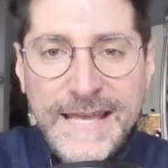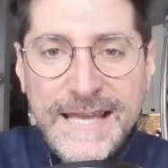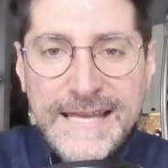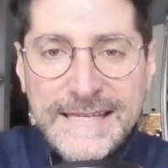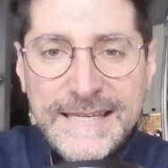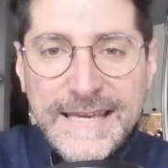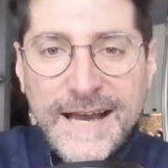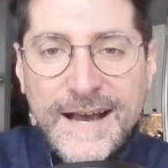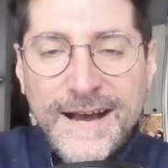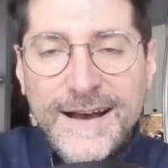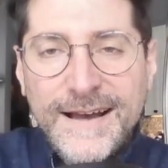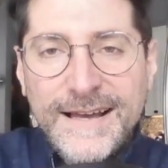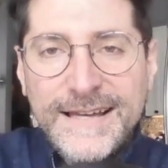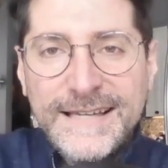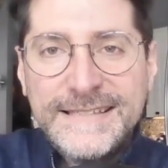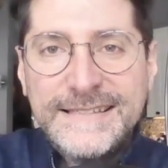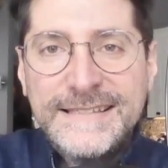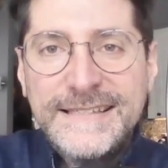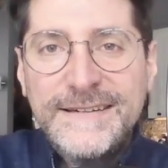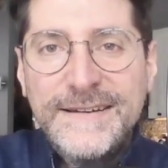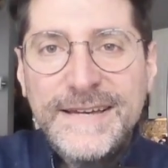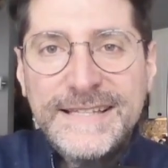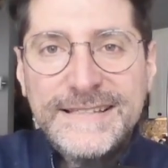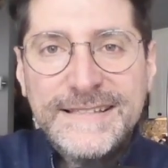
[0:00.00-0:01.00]
Yeah, it
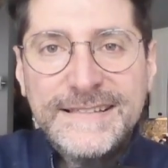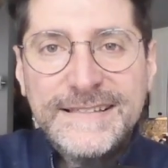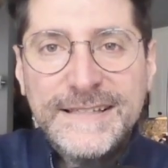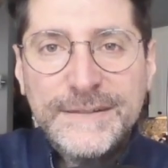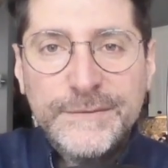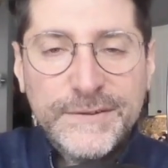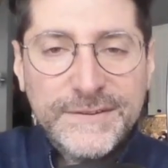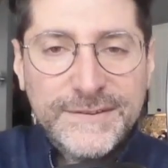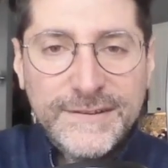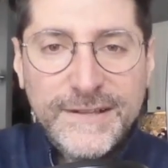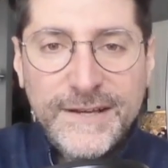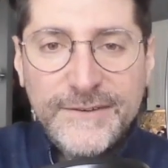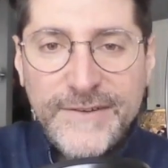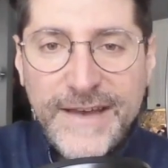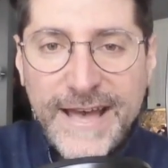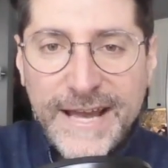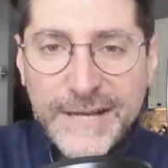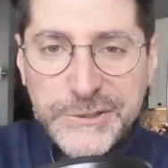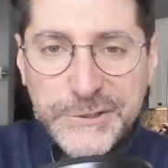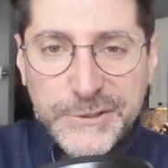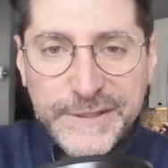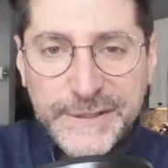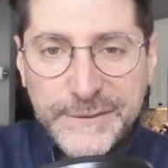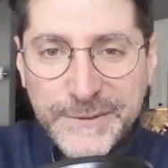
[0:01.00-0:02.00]
did give us Love
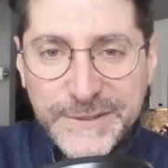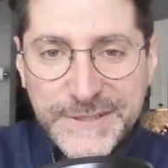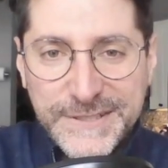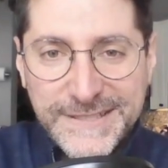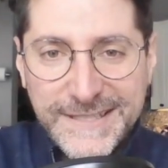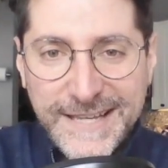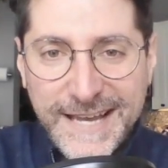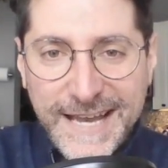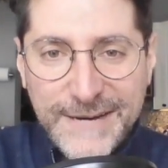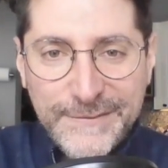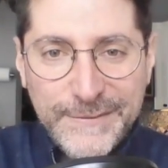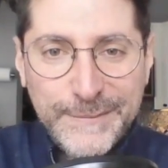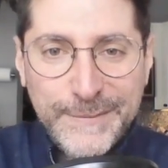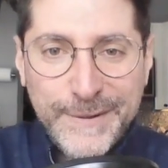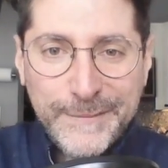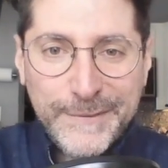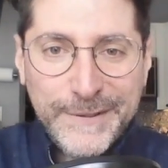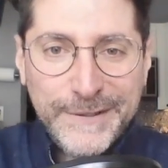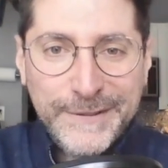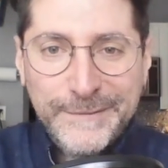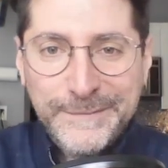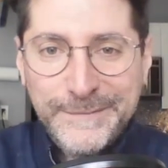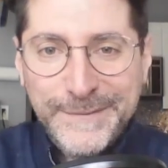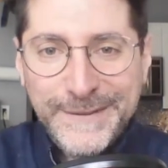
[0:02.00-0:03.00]
Actually, which is kind of a
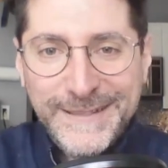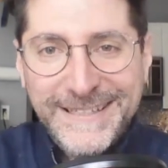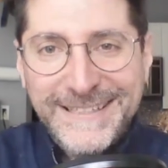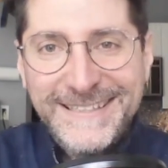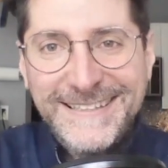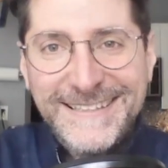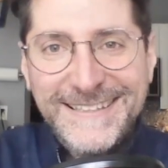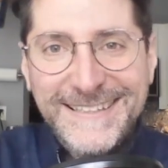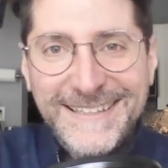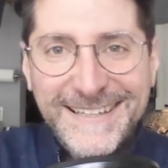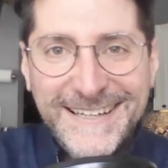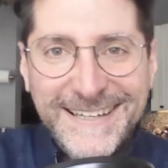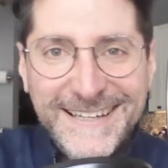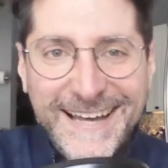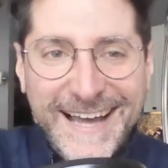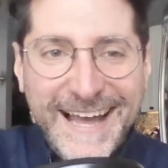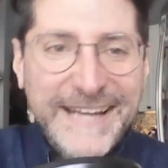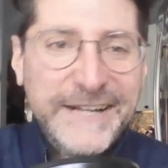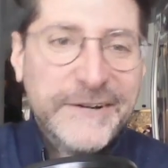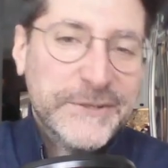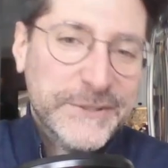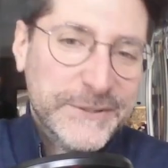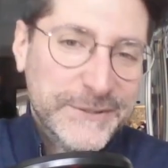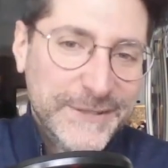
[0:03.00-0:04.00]
bummer. But I
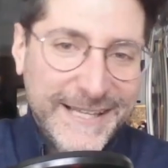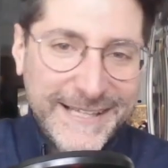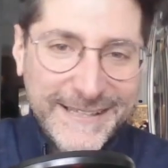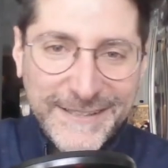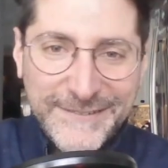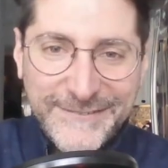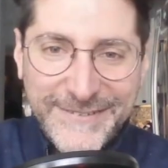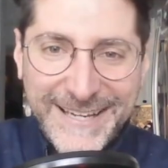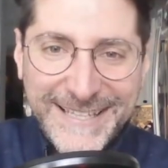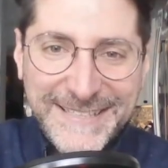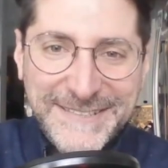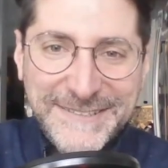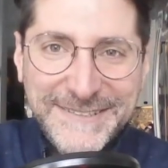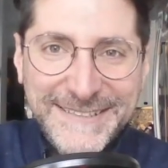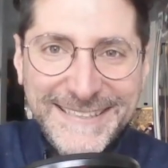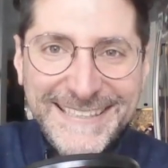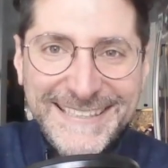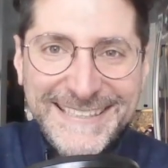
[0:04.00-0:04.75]
know you like Love Actually.